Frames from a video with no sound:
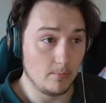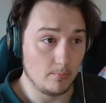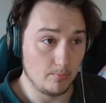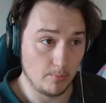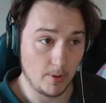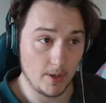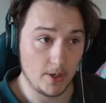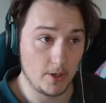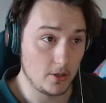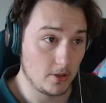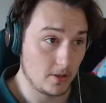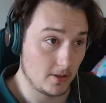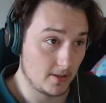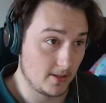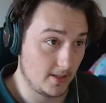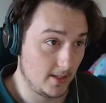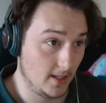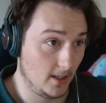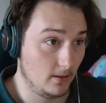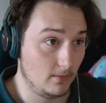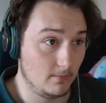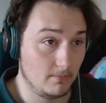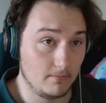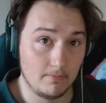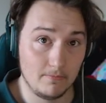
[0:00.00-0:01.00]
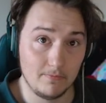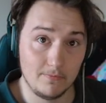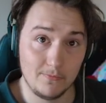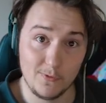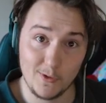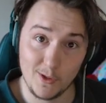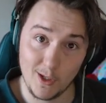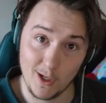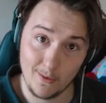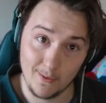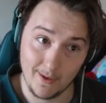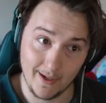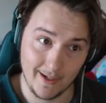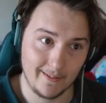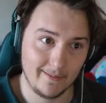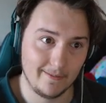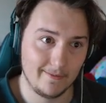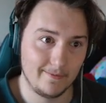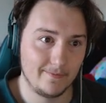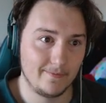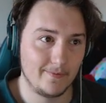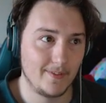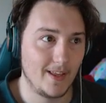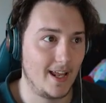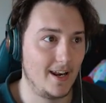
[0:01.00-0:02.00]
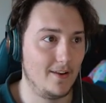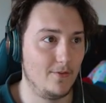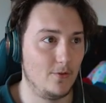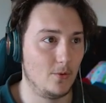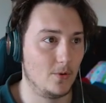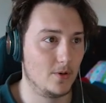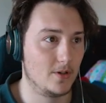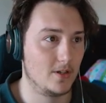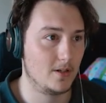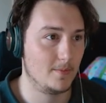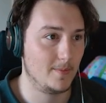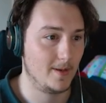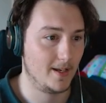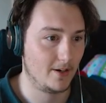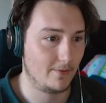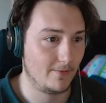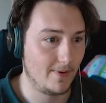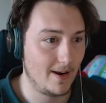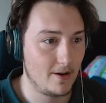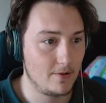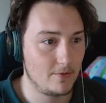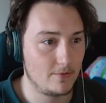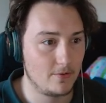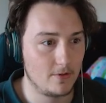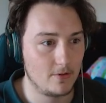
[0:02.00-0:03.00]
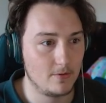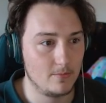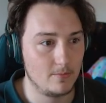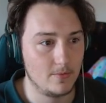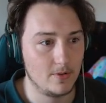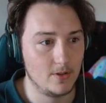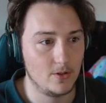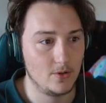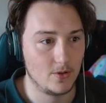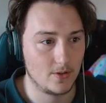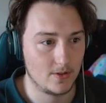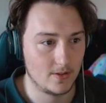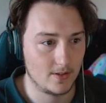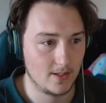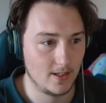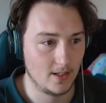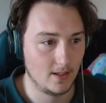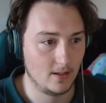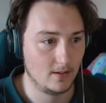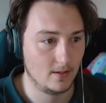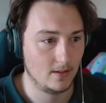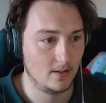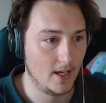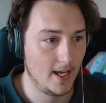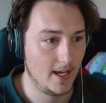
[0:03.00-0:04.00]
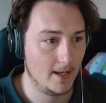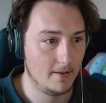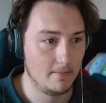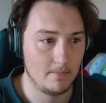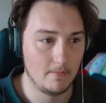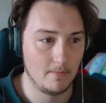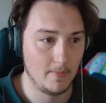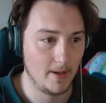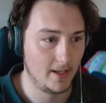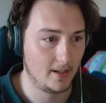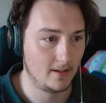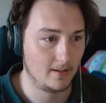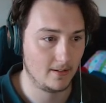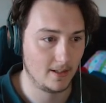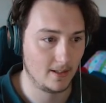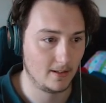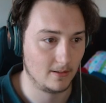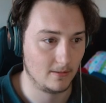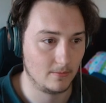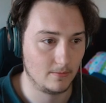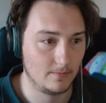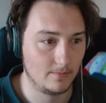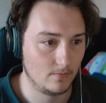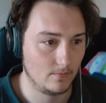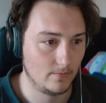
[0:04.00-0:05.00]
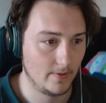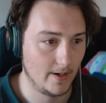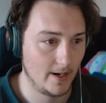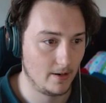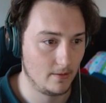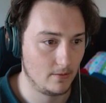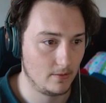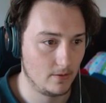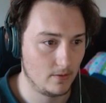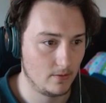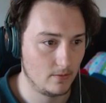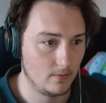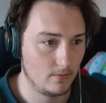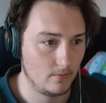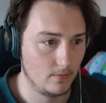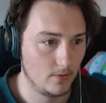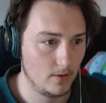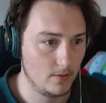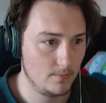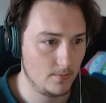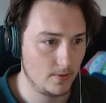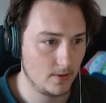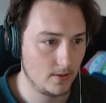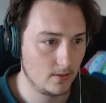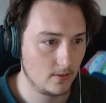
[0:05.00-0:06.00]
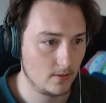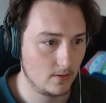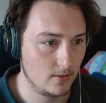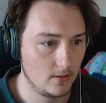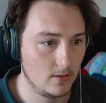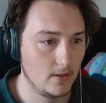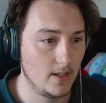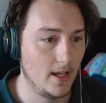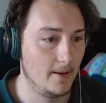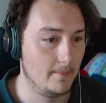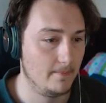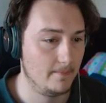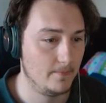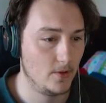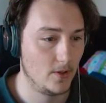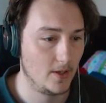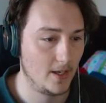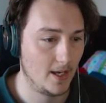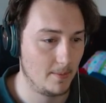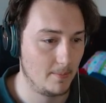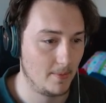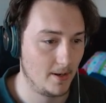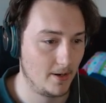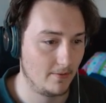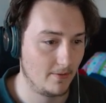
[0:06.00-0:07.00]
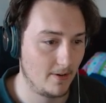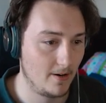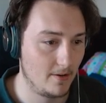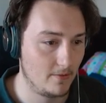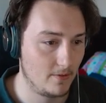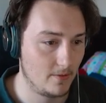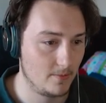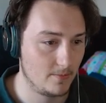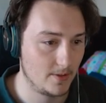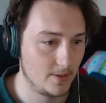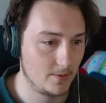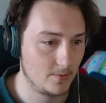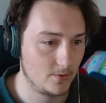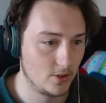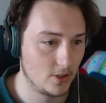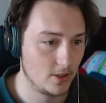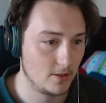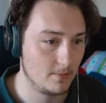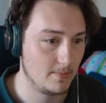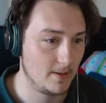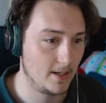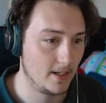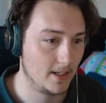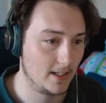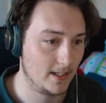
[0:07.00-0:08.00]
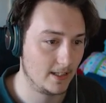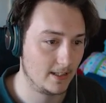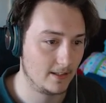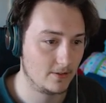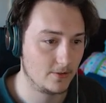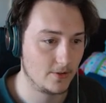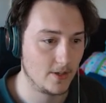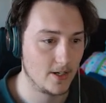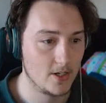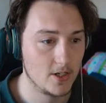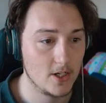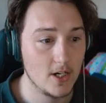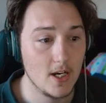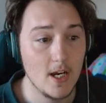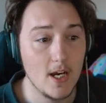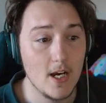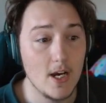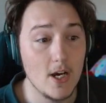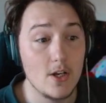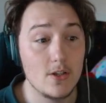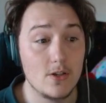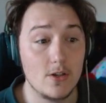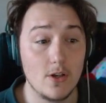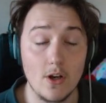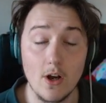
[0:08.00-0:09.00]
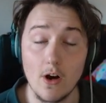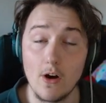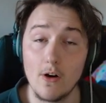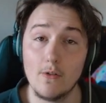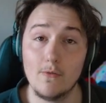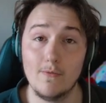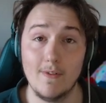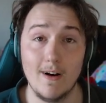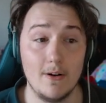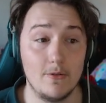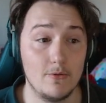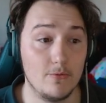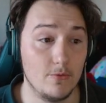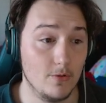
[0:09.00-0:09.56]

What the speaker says: but you can still do it. And if you wanted to make a round room, you can still make little round rooms. Yeah, you can't make round rooms. It was just being a little strange. So you got round